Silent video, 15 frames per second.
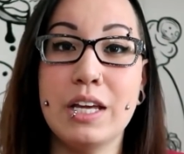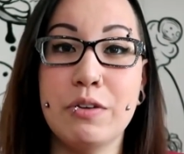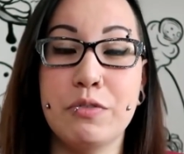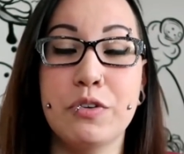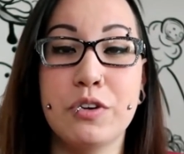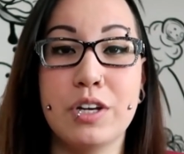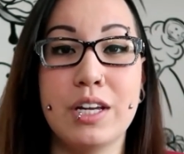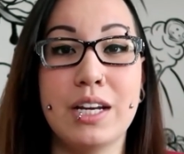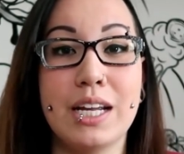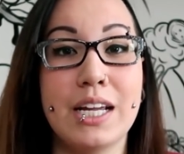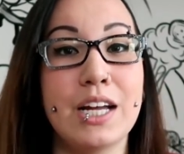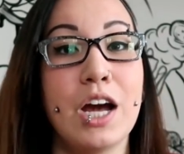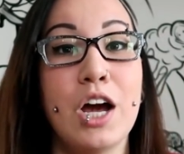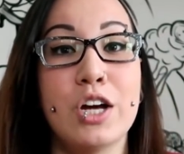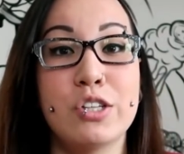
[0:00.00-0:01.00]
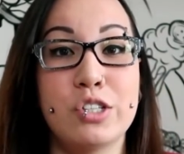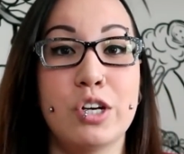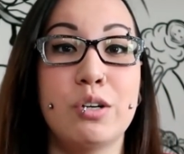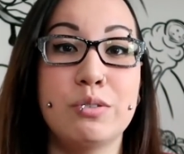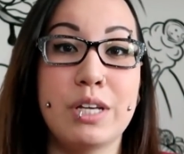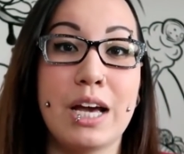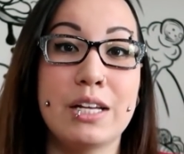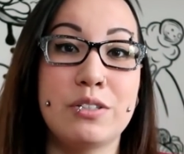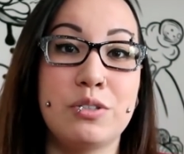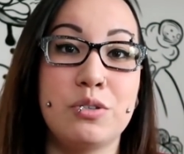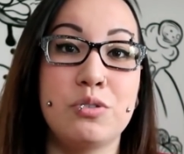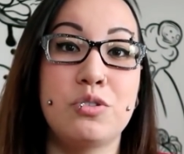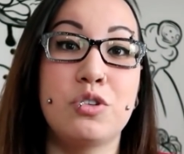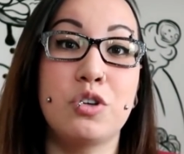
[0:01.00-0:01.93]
if you're getting toe tattoos,